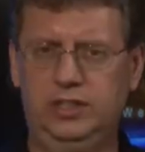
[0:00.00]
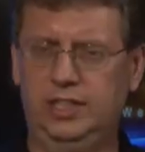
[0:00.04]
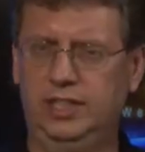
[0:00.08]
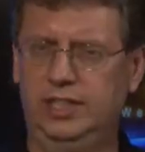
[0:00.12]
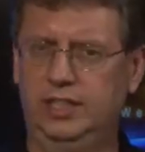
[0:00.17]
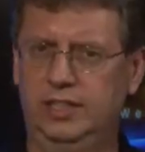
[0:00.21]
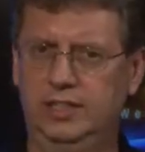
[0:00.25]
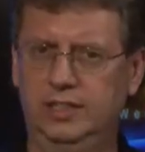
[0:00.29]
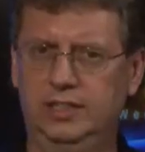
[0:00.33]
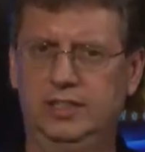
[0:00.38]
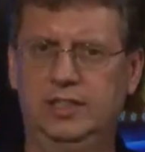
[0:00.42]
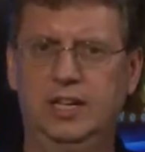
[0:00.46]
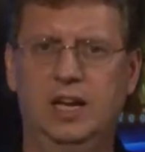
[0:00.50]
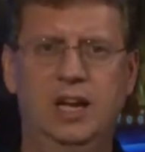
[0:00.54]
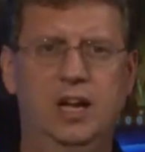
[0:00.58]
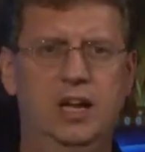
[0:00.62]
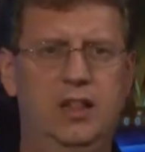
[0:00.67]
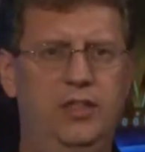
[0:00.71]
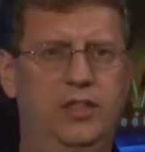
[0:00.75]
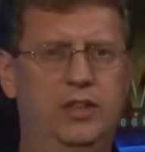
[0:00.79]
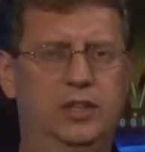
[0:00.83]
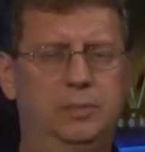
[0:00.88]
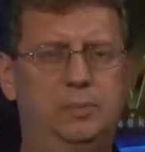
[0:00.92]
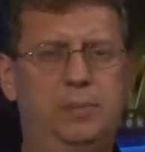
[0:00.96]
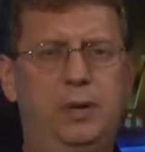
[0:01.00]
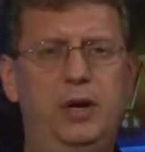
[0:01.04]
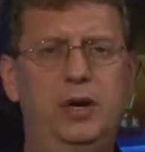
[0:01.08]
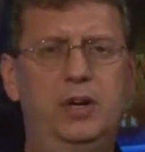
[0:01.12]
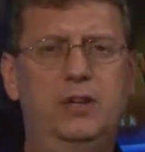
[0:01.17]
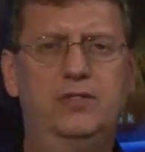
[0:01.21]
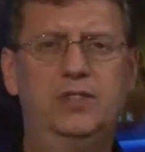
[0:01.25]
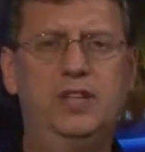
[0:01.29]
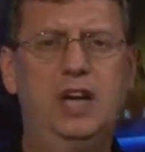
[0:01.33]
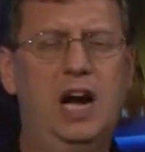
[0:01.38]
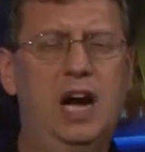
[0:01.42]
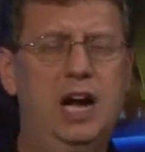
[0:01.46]
is this period
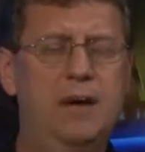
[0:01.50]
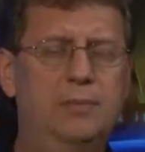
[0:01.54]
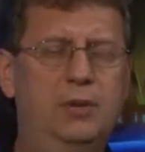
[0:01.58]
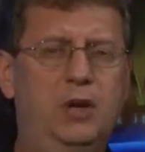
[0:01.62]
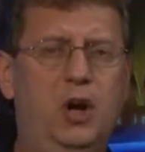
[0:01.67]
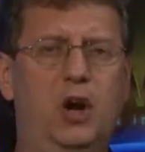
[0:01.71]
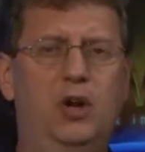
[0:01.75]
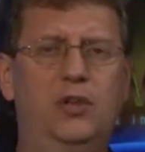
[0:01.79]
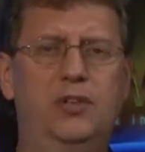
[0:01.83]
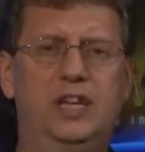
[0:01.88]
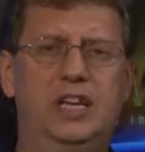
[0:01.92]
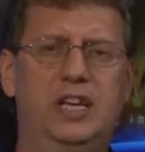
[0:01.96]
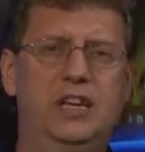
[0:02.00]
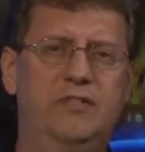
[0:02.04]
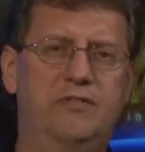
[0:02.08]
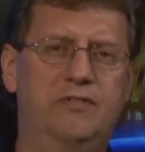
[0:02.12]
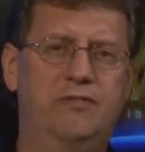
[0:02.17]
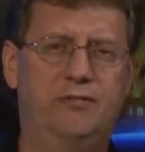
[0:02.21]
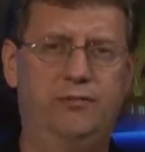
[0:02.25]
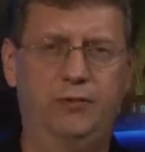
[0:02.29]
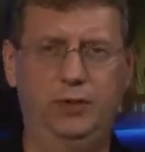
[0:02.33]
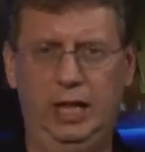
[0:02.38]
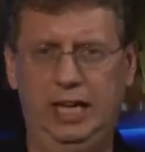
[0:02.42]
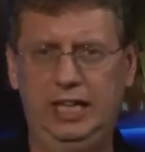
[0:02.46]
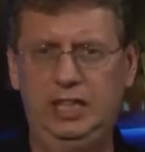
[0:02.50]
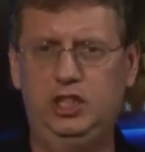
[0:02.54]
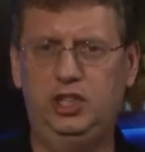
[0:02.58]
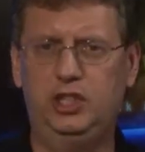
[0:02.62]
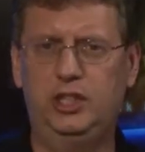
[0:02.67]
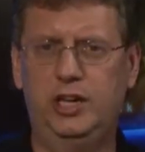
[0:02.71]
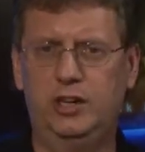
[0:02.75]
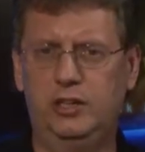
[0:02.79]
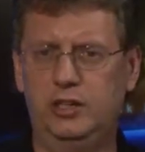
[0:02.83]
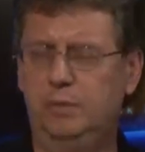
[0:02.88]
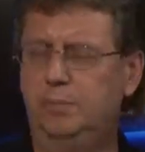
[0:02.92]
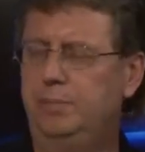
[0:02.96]
of time called the
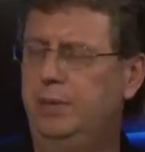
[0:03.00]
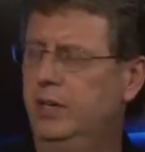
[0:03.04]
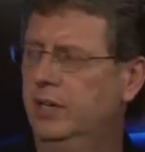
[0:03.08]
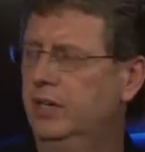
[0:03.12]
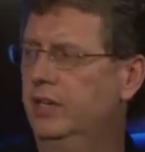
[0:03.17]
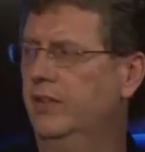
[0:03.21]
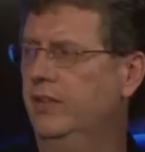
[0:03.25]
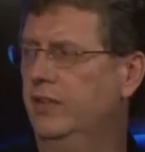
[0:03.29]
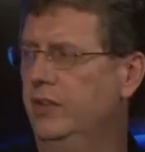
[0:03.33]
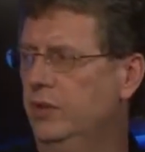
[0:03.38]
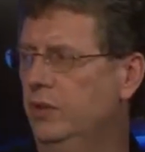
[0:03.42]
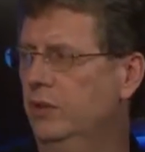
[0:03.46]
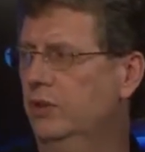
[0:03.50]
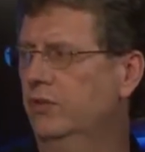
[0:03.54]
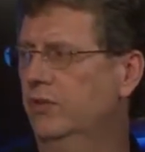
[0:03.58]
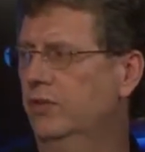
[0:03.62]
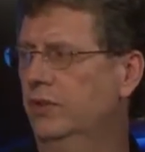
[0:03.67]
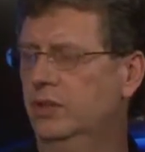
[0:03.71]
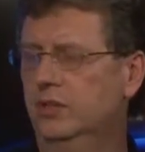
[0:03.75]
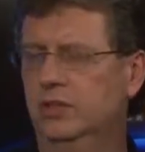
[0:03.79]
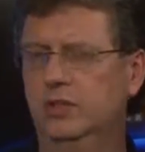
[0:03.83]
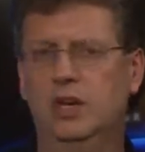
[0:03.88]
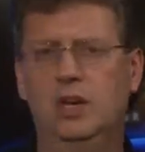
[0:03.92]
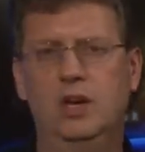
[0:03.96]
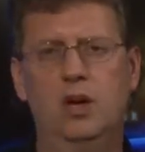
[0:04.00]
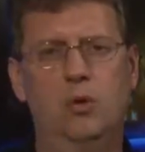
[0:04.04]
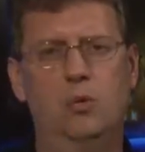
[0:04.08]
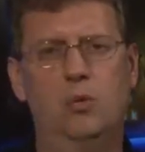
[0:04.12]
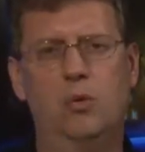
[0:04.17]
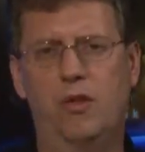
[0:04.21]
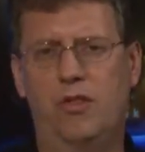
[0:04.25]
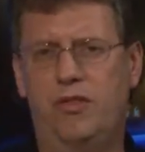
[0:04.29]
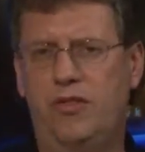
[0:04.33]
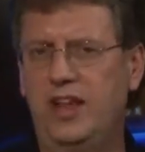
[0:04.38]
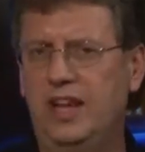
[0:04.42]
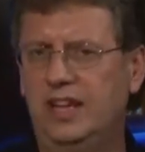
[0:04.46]
inflationary period of the universe,
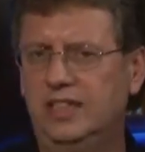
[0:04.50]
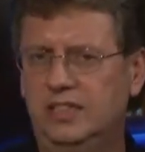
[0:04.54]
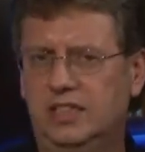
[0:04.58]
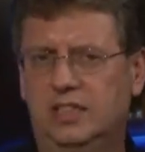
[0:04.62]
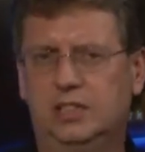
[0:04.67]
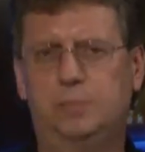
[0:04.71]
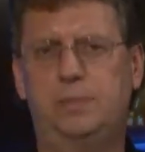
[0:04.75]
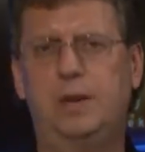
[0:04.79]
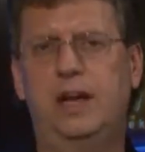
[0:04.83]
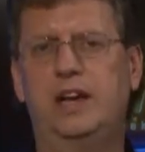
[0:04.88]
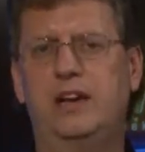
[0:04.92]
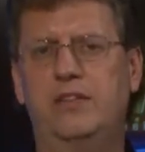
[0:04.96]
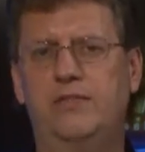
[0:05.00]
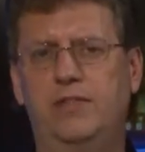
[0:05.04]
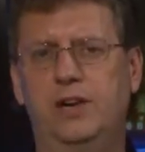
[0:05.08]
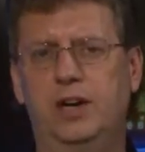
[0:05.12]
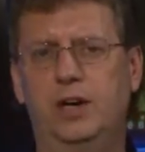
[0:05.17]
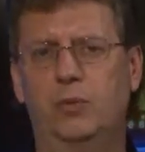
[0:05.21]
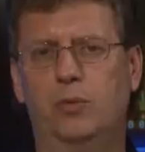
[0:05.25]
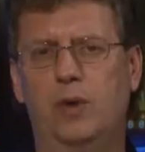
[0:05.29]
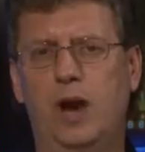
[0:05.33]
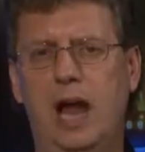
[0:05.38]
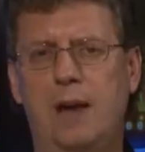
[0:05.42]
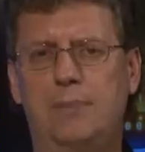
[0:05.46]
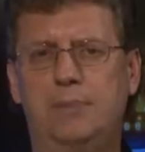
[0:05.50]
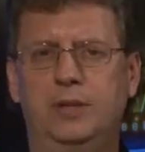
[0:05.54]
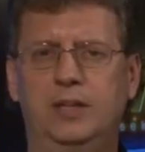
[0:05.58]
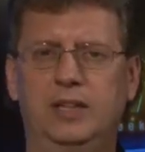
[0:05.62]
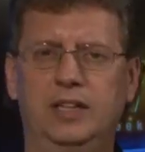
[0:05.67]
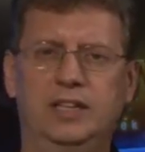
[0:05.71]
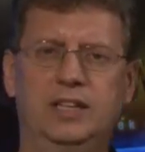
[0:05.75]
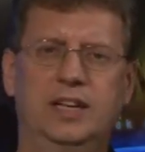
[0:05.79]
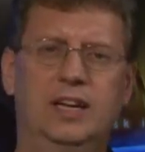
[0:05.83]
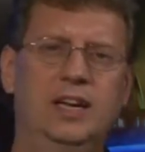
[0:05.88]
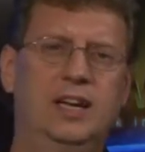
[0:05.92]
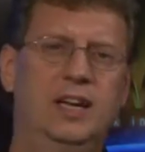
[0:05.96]
where things expanded very
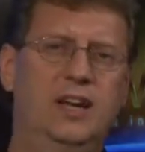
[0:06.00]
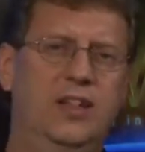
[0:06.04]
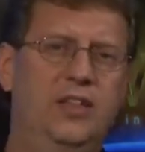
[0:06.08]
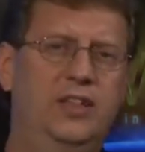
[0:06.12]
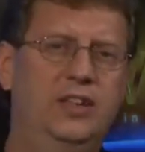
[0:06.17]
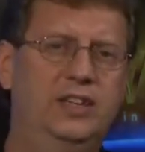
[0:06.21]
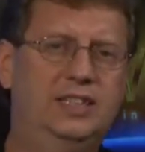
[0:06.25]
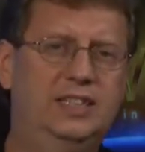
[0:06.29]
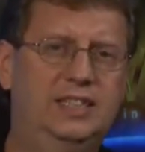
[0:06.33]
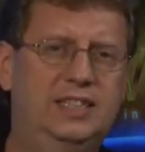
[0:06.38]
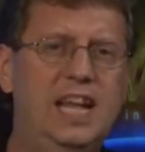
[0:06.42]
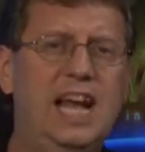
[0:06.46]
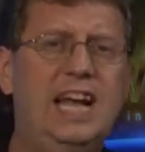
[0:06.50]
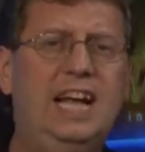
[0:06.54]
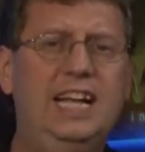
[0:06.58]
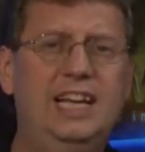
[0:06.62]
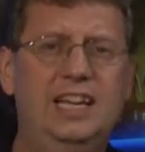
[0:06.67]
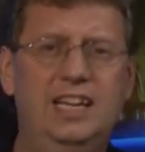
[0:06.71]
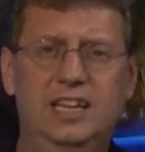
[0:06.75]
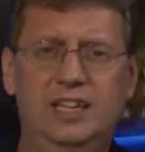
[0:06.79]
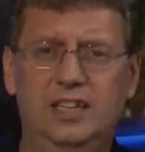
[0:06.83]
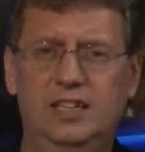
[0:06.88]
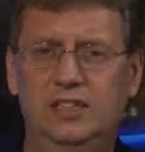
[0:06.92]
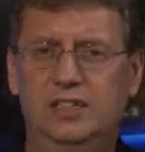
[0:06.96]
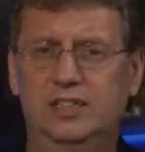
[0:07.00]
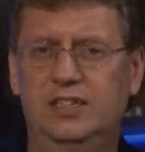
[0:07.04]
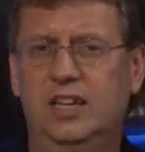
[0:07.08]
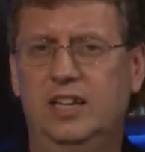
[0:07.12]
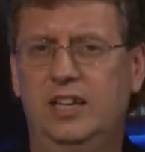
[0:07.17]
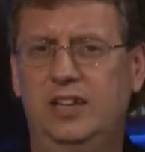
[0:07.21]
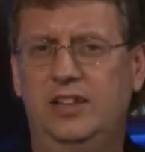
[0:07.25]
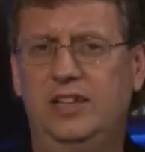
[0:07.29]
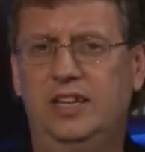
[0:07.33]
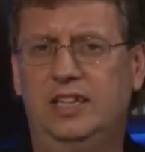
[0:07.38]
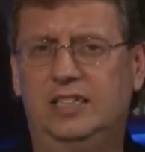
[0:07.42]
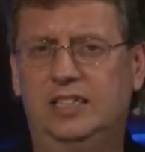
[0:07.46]
rapidly. The second is
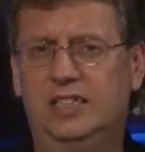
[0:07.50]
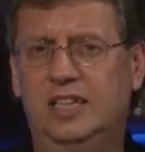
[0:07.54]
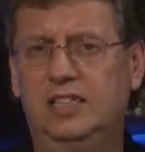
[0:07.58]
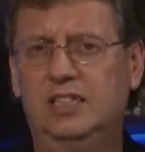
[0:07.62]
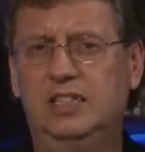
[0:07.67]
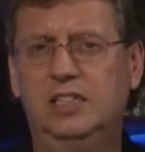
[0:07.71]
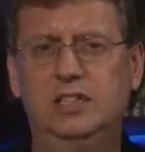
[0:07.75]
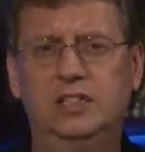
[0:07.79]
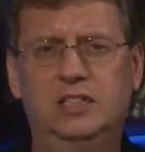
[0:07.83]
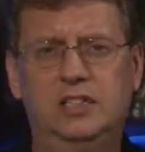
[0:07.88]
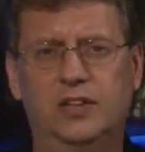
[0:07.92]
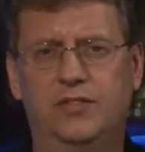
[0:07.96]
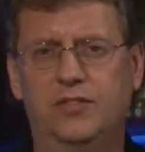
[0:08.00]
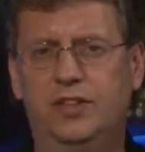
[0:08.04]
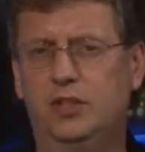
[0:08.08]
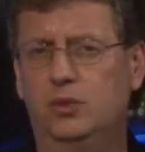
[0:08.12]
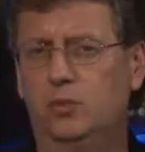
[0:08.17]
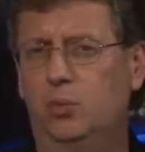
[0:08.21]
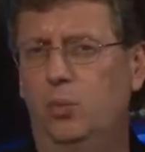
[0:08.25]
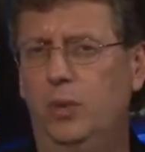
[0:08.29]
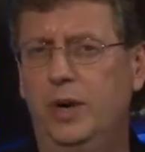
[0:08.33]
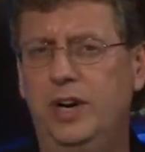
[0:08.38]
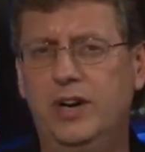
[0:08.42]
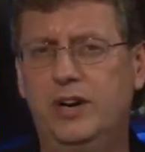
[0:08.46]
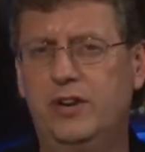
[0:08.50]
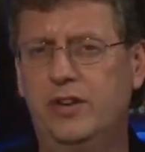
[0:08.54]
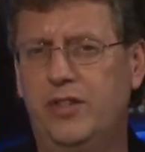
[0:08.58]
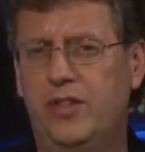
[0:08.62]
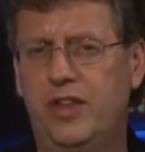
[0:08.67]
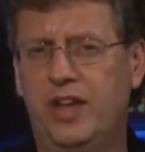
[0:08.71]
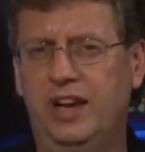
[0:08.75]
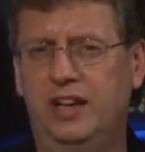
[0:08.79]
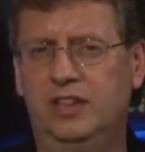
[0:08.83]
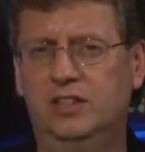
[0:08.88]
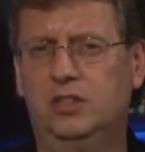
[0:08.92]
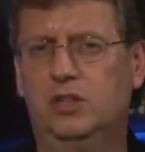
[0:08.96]
the existence of these weird
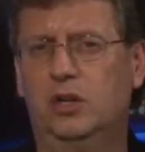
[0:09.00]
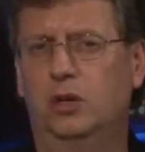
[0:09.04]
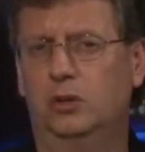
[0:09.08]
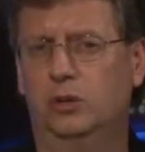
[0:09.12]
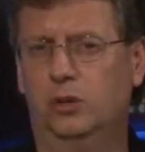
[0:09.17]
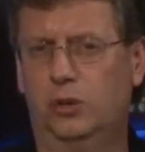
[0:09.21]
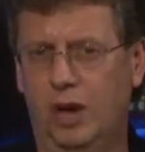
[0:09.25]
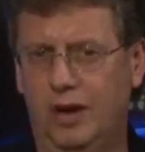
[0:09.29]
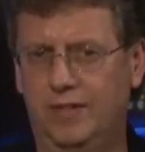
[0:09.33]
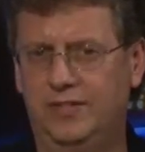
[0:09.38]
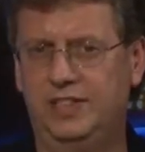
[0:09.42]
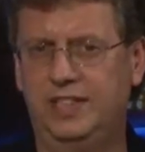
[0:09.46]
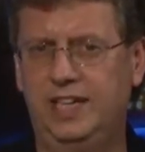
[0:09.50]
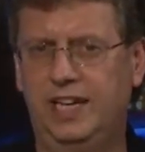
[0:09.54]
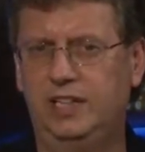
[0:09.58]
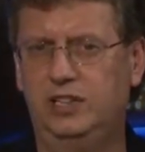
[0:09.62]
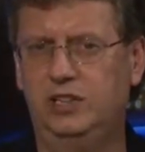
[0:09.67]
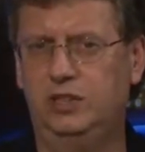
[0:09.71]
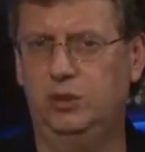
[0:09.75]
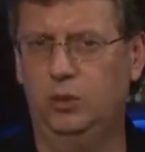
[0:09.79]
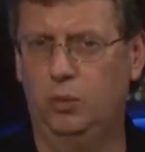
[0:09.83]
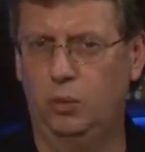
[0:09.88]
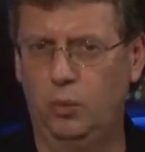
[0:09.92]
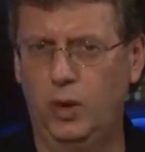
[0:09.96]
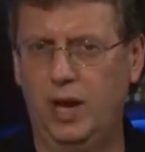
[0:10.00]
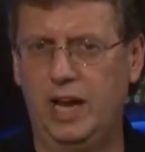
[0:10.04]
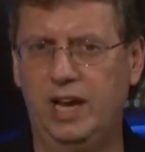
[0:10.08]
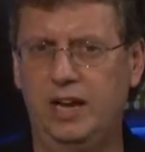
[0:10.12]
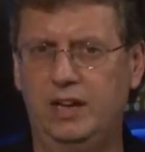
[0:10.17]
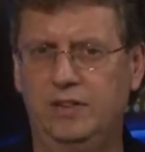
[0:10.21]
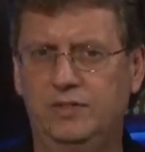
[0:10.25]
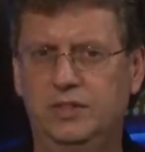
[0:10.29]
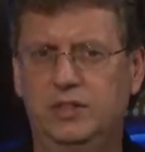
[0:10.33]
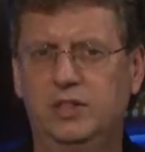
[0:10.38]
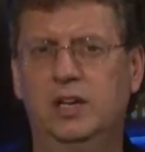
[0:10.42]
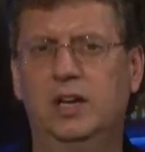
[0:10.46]
things called gravitational
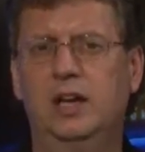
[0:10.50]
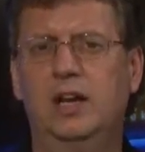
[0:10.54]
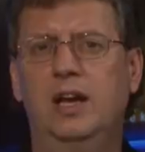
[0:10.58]
waves.